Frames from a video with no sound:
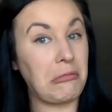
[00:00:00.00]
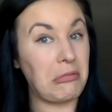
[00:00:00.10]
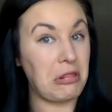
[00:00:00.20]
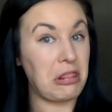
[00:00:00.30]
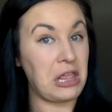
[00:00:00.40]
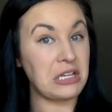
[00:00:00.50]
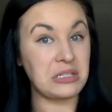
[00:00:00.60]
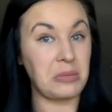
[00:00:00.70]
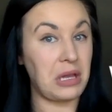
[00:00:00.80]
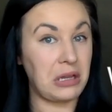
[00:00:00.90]
this.
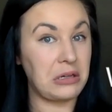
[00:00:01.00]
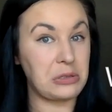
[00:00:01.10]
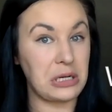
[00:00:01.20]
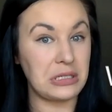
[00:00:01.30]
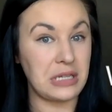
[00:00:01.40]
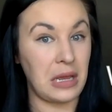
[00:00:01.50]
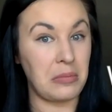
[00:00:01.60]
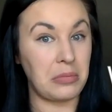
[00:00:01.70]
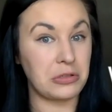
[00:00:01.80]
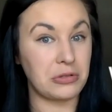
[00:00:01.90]
I'm not going to try to say it
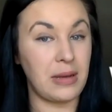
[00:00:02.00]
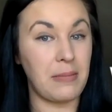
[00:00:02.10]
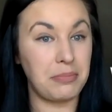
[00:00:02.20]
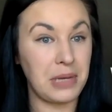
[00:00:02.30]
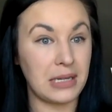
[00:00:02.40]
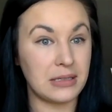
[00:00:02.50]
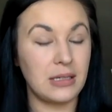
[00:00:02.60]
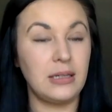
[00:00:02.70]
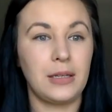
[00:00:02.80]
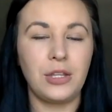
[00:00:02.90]
and butcher it, but
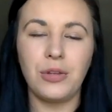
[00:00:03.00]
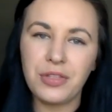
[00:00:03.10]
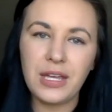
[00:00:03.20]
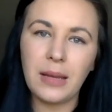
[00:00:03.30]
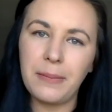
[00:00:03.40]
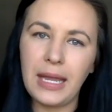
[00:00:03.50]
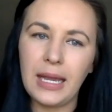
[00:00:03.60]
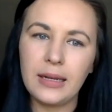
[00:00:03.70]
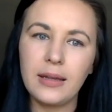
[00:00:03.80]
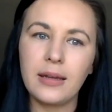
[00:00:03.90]
you think a
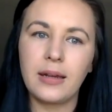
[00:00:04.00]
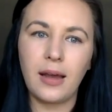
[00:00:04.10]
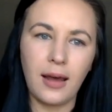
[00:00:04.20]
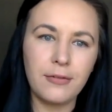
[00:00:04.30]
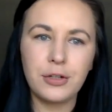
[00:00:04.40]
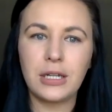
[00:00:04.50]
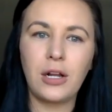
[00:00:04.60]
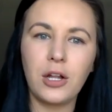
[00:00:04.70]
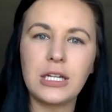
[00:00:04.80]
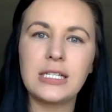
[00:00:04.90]
man covered in
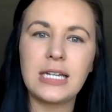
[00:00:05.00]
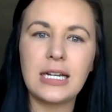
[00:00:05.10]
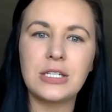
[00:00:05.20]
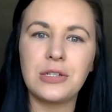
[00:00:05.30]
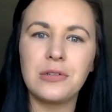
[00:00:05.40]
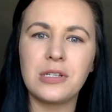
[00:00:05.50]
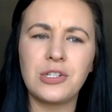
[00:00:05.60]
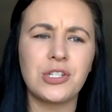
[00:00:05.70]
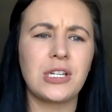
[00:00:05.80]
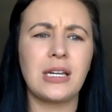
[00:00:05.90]
all these tattoos is
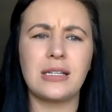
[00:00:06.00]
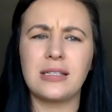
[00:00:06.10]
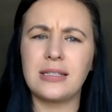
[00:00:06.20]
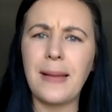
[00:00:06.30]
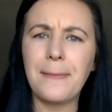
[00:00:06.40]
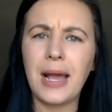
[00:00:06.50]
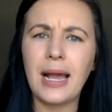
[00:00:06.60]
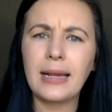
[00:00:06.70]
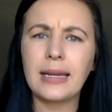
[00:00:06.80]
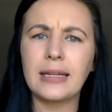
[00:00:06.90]
just going to sit
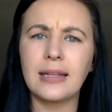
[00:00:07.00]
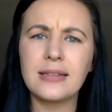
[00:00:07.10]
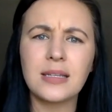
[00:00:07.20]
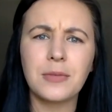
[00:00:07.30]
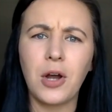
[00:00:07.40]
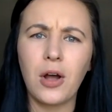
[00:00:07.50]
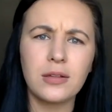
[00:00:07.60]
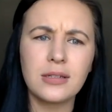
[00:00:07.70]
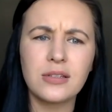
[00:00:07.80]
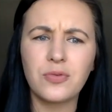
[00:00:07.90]
back and let some
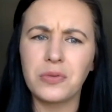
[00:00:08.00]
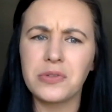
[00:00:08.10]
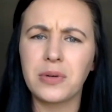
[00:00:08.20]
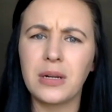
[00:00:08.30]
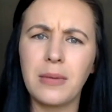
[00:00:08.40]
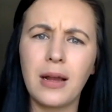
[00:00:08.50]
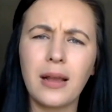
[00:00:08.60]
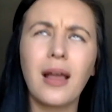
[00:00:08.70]
colonist fools run amok?